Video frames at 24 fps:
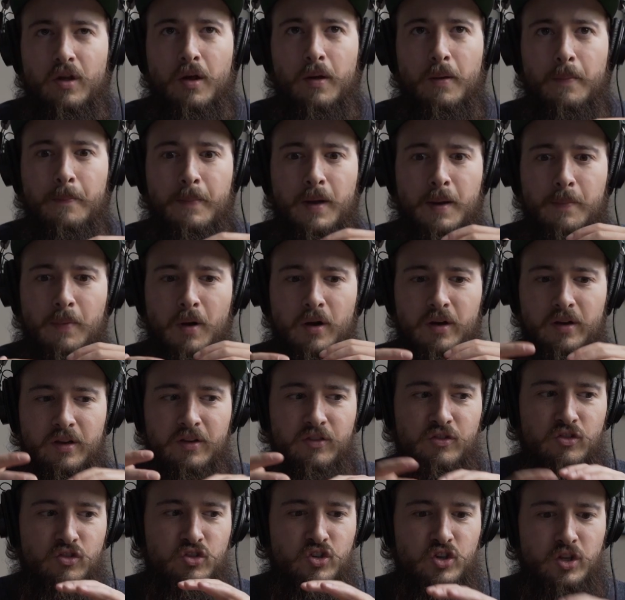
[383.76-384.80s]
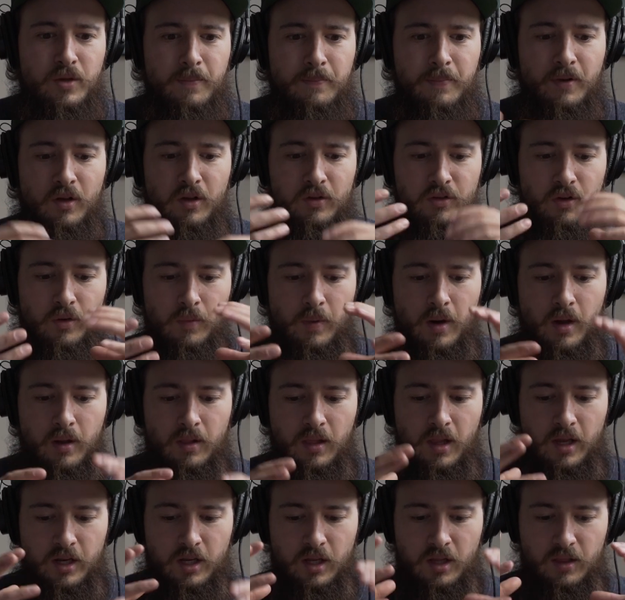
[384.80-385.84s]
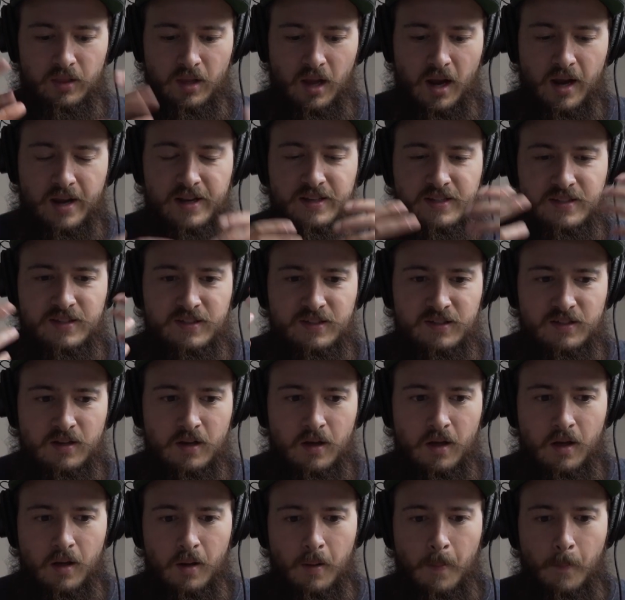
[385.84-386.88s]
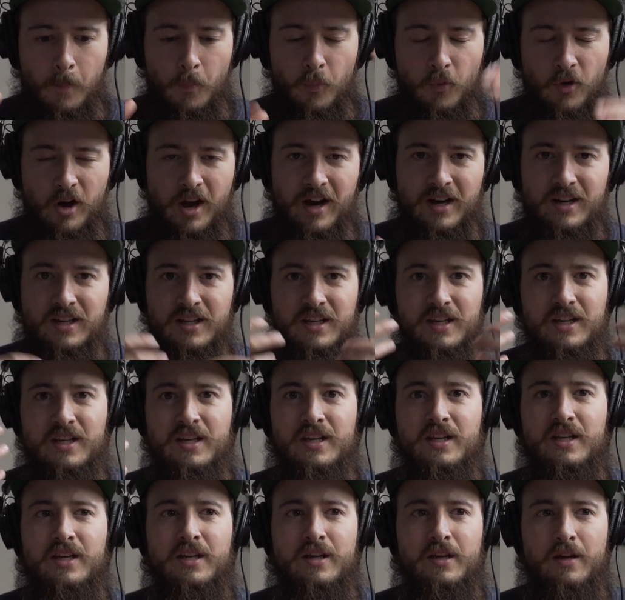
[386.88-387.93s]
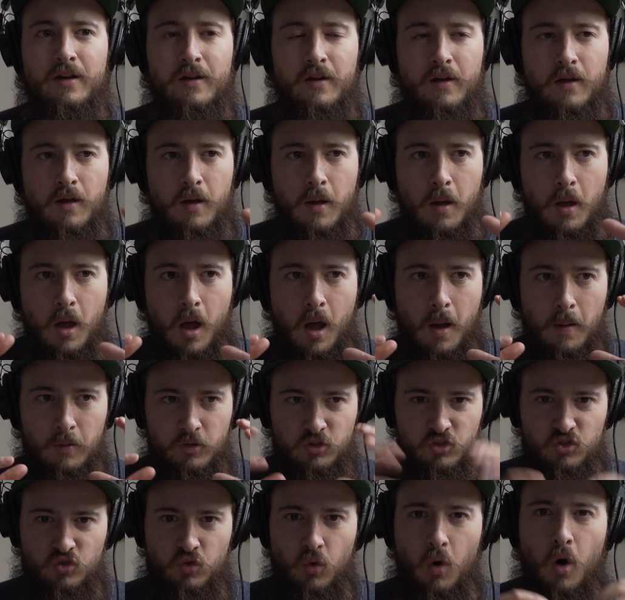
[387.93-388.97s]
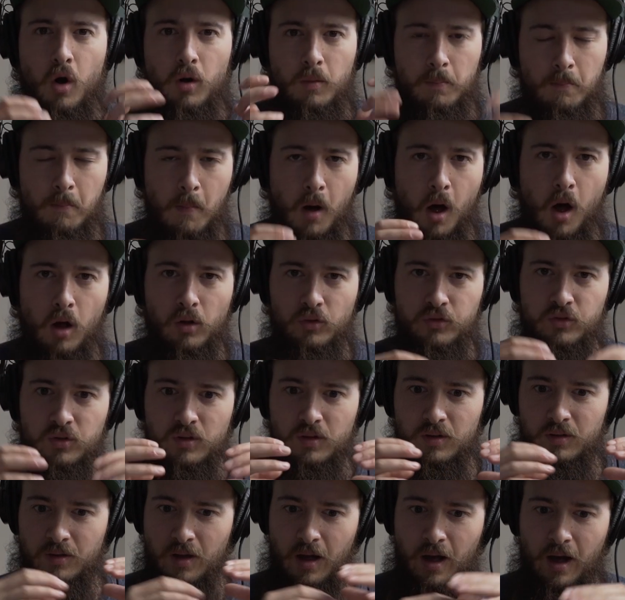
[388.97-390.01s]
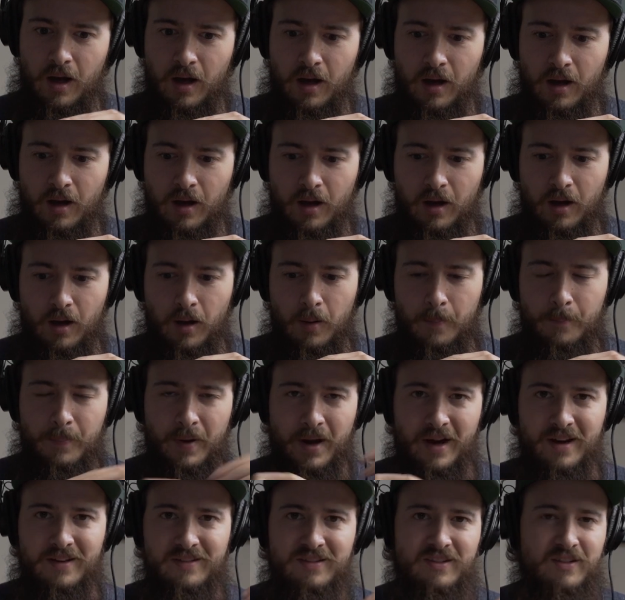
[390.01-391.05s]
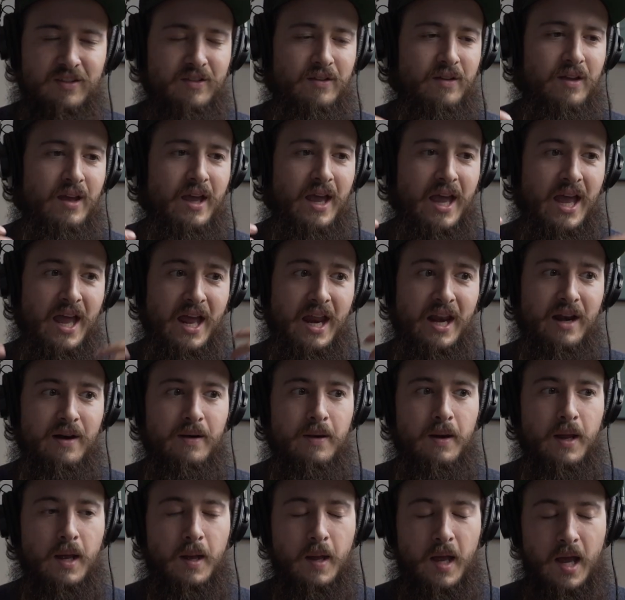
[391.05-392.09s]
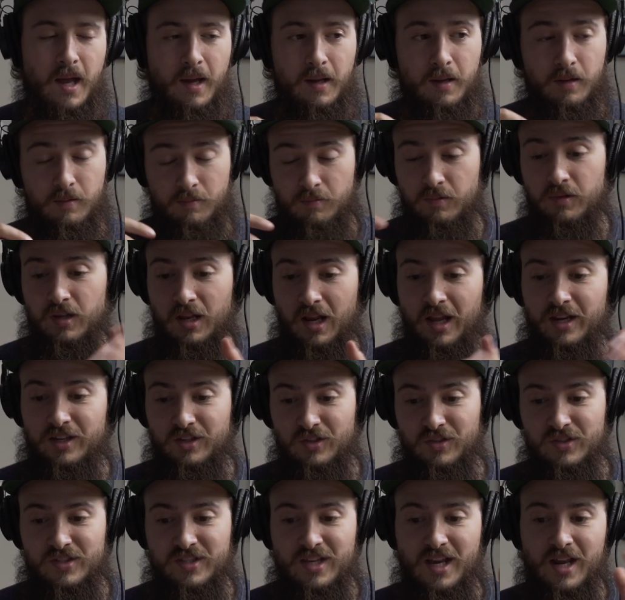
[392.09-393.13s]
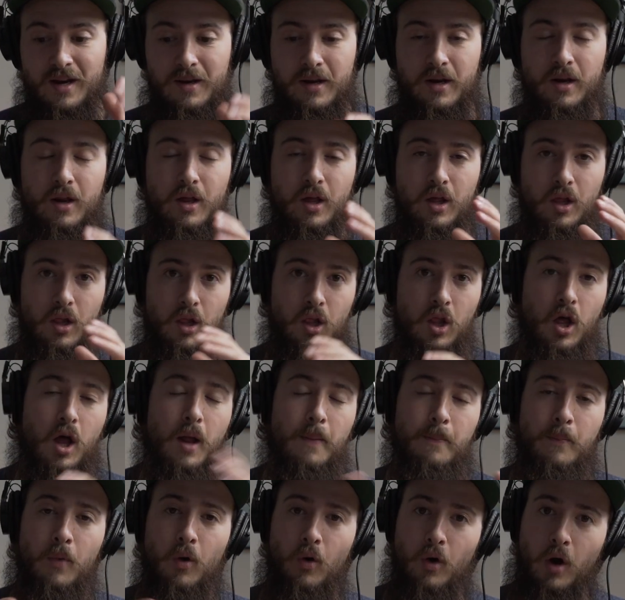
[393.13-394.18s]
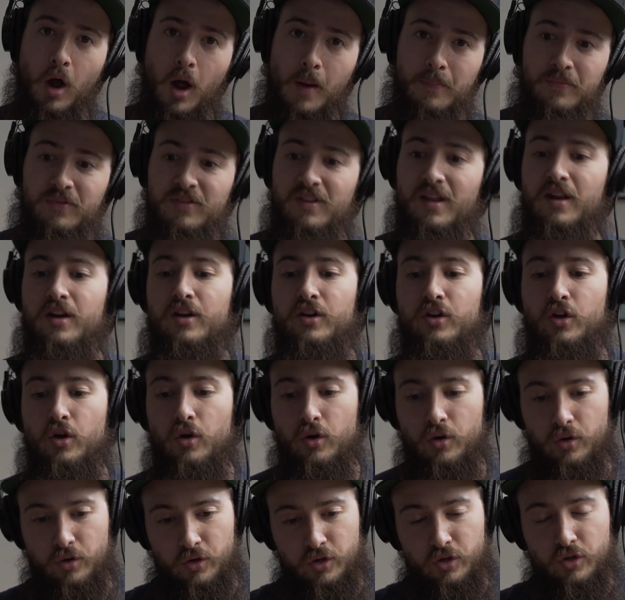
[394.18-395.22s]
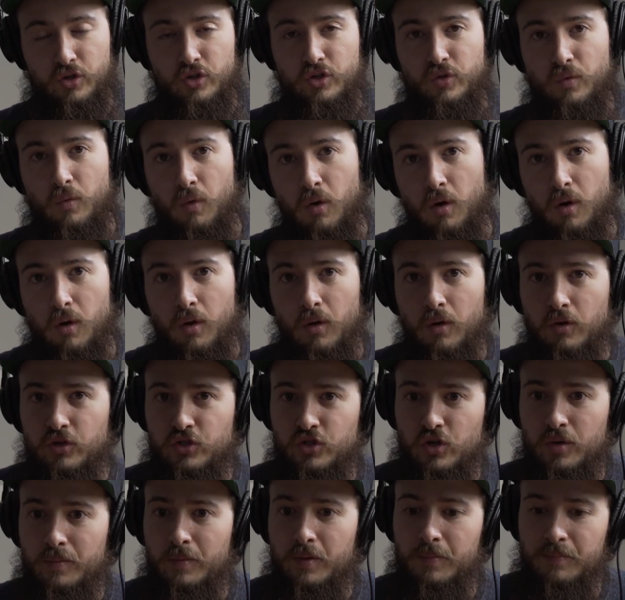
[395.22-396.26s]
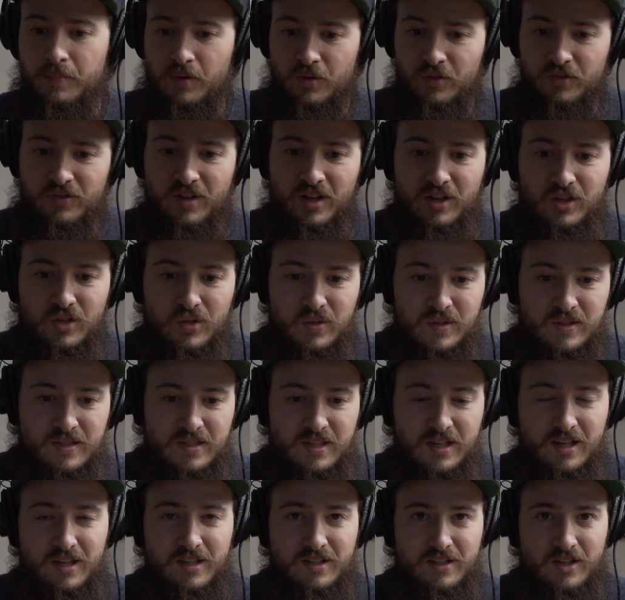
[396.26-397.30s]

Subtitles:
Maibock is usually built around like a nice, bready, strong malt base, and like you said, a lot more hops than your usual German beers that you see.